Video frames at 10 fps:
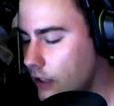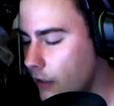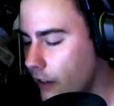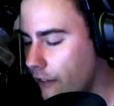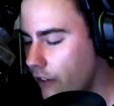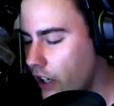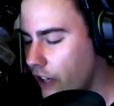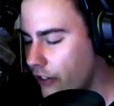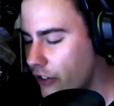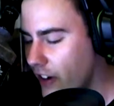I'm gonna
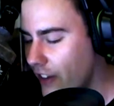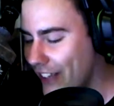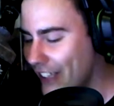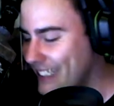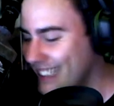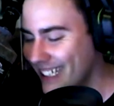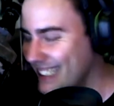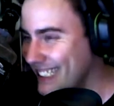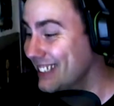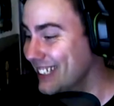fucking regret this.
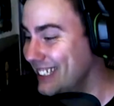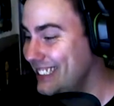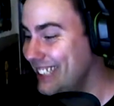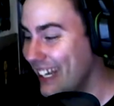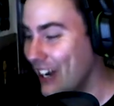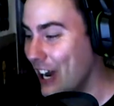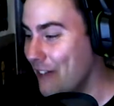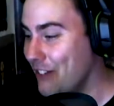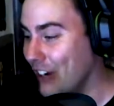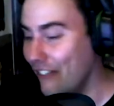Legit,
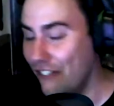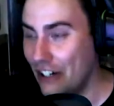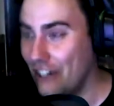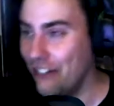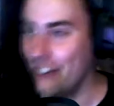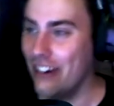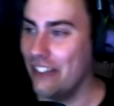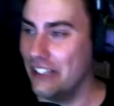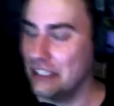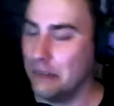I'm gonna fucking
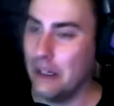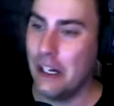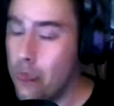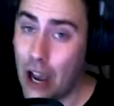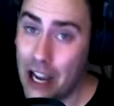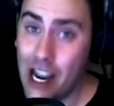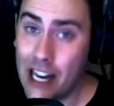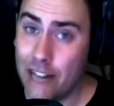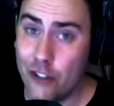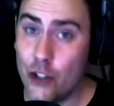regret this, man. I
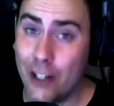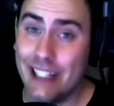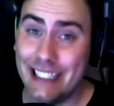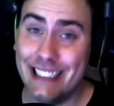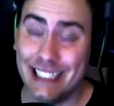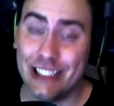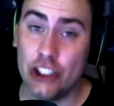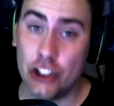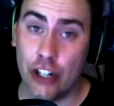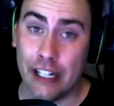can't even drink this shit
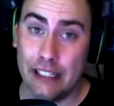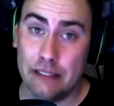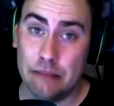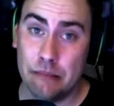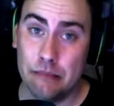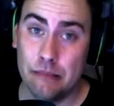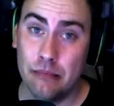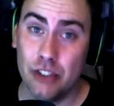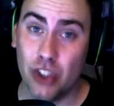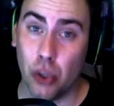straight.
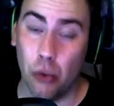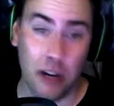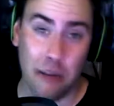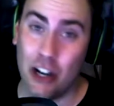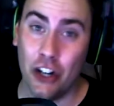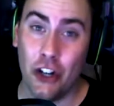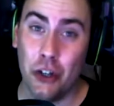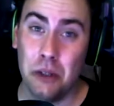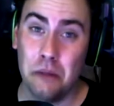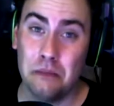So what am I gonna
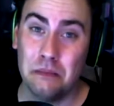do?